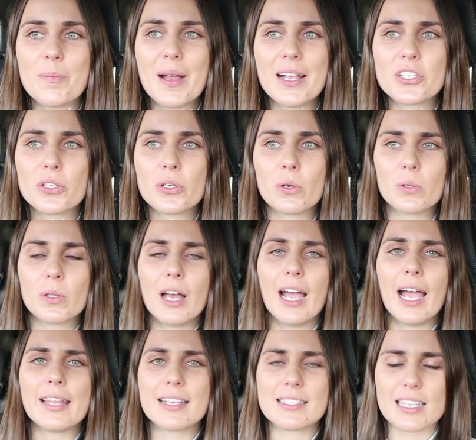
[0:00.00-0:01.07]
so magical.
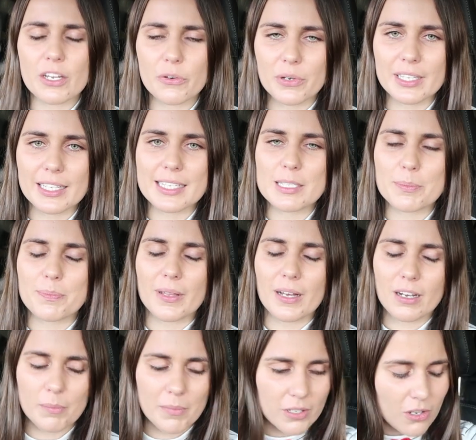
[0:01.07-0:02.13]
And then something really,
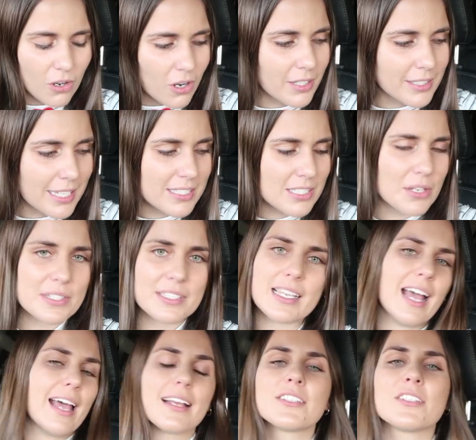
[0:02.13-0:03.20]
oh my god, that's so
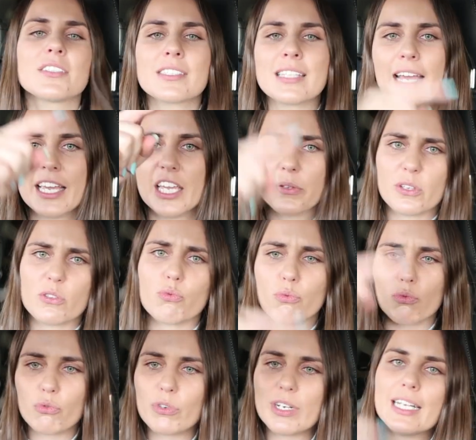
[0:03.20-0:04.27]
sad. It's just taking on
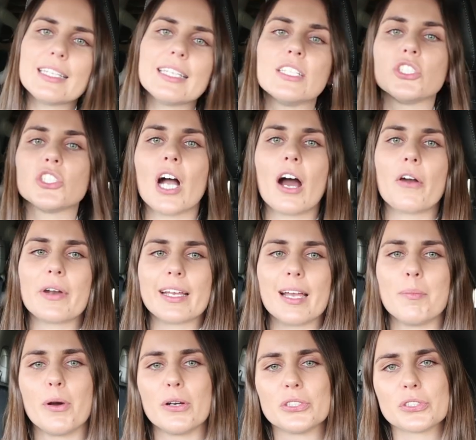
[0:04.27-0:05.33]
this really jarring
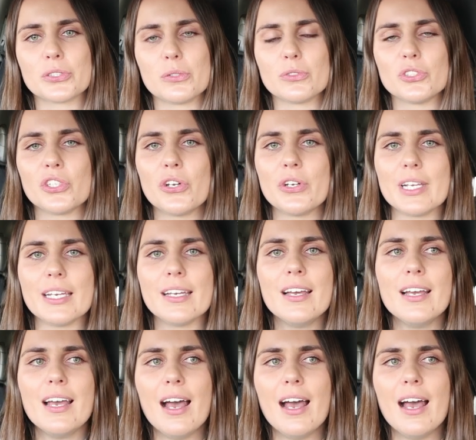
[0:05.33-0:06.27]
emotional journey.